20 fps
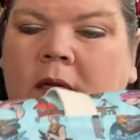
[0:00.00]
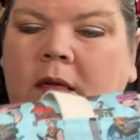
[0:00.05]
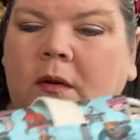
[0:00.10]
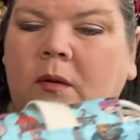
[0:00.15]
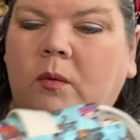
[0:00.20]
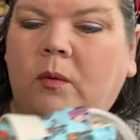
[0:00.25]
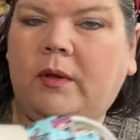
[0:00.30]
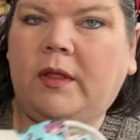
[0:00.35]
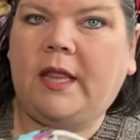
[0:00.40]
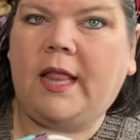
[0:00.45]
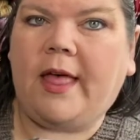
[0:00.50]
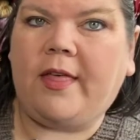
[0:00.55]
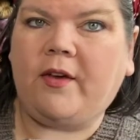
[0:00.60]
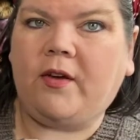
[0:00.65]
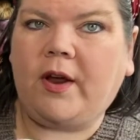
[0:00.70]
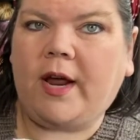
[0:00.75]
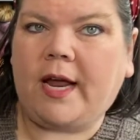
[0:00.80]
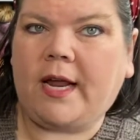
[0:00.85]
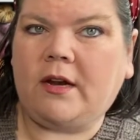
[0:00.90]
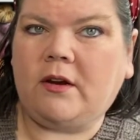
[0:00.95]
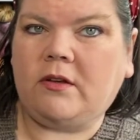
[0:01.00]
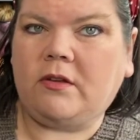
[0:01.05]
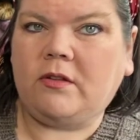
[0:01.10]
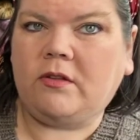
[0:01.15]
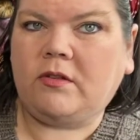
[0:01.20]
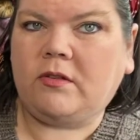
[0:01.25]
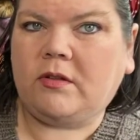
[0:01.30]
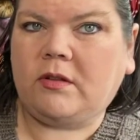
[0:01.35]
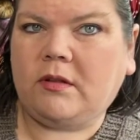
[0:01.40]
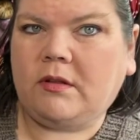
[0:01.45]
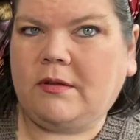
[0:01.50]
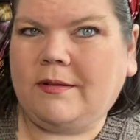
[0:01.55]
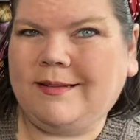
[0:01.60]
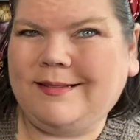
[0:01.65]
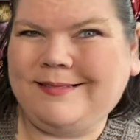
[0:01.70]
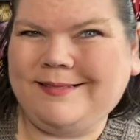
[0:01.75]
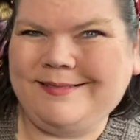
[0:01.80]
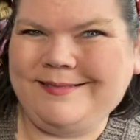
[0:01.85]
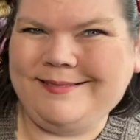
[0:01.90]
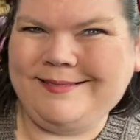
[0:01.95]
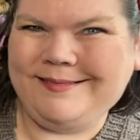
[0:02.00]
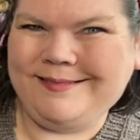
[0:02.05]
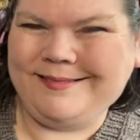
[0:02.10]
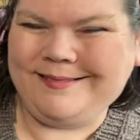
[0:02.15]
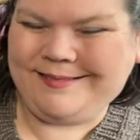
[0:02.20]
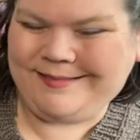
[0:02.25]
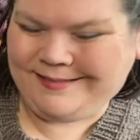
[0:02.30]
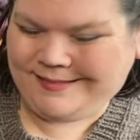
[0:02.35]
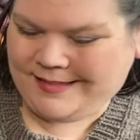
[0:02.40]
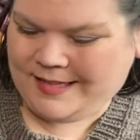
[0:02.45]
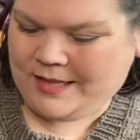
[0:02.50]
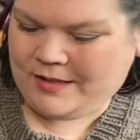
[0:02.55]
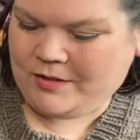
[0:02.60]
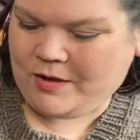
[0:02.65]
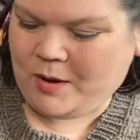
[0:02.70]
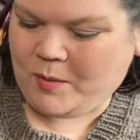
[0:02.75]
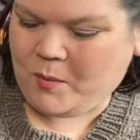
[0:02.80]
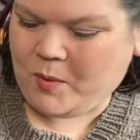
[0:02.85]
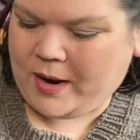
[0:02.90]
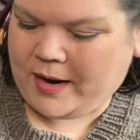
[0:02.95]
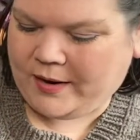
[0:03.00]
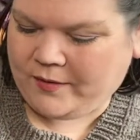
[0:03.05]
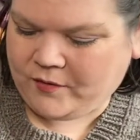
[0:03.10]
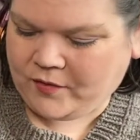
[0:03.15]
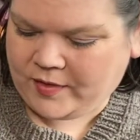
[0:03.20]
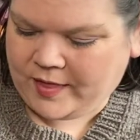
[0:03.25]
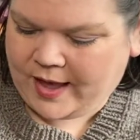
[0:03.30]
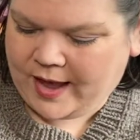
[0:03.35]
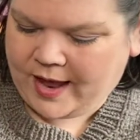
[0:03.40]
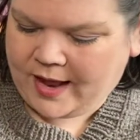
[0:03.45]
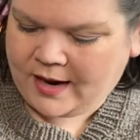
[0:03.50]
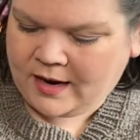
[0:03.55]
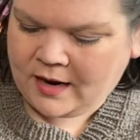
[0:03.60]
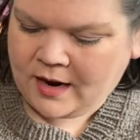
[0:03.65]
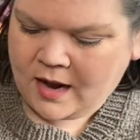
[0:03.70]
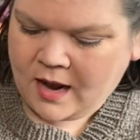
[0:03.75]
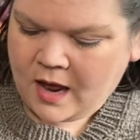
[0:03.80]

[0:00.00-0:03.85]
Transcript: with leather handles. So I'm waiting for that.